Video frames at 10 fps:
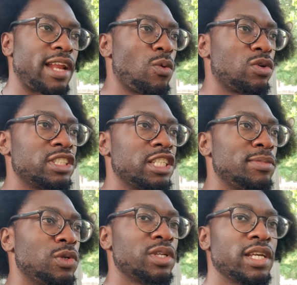I want to see him
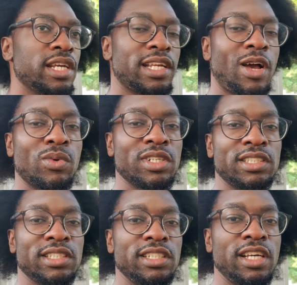do it again. I want to
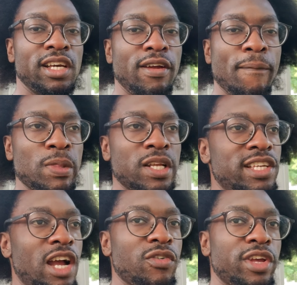see
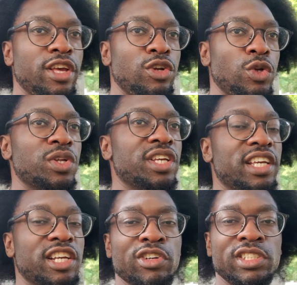Tyreek Hill do it
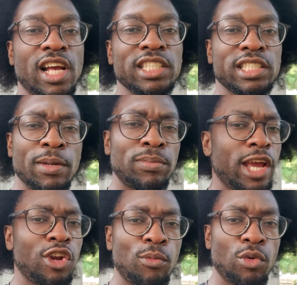again. Chris Johnson ain't
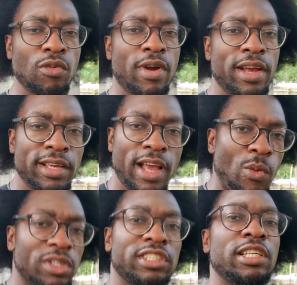playing no more, right? I
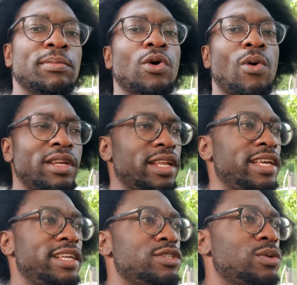want to see him go out there.
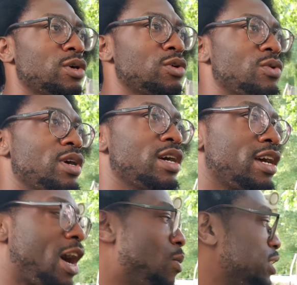He ain't too old.
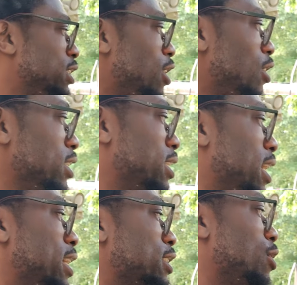I want to see all these
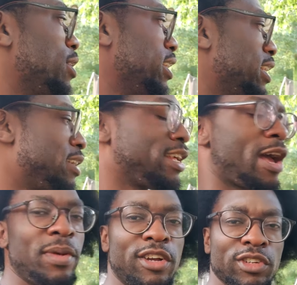guys going to get out there.
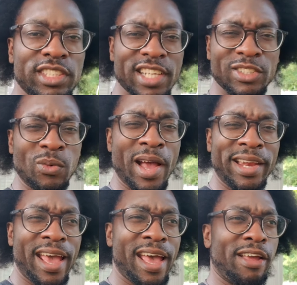I mean, Chris Johnson, why
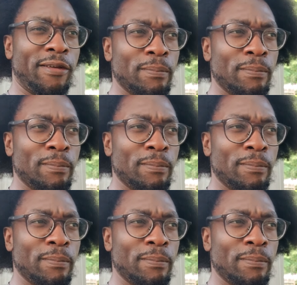not?